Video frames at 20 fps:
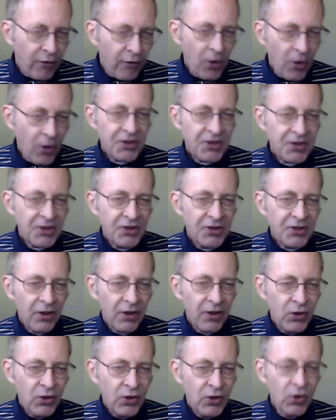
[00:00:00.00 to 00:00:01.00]

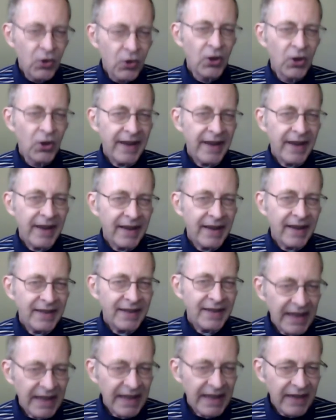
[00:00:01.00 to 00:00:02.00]
Forces of good
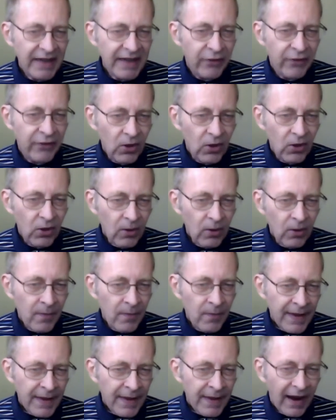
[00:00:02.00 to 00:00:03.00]
and
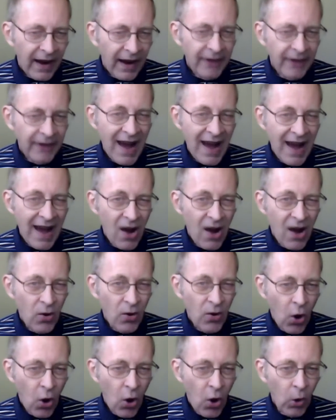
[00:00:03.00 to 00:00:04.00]
evil are
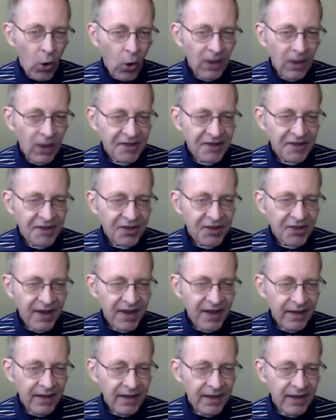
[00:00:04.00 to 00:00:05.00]
now
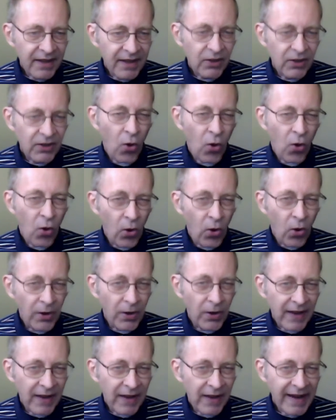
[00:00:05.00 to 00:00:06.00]
coalescing in
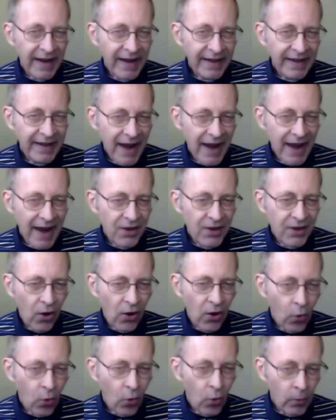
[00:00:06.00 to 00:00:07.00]
Coeur d'Alene,
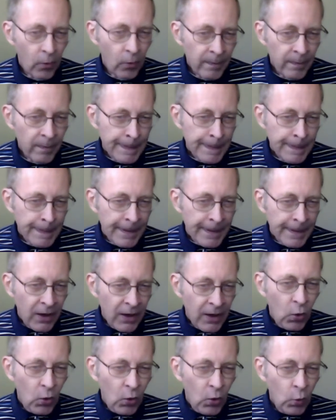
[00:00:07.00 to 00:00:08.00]
Idaho.
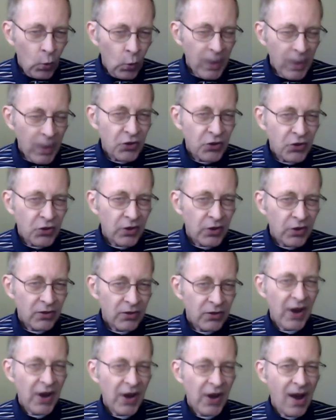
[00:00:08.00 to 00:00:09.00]
Which
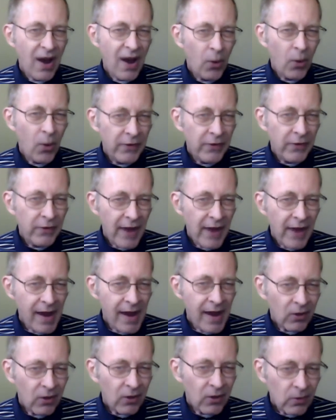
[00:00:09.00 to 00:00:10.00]
shall
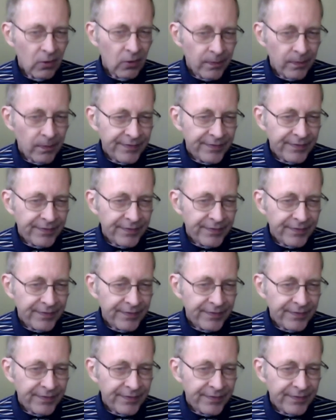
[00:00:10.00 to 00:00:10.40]
prevail?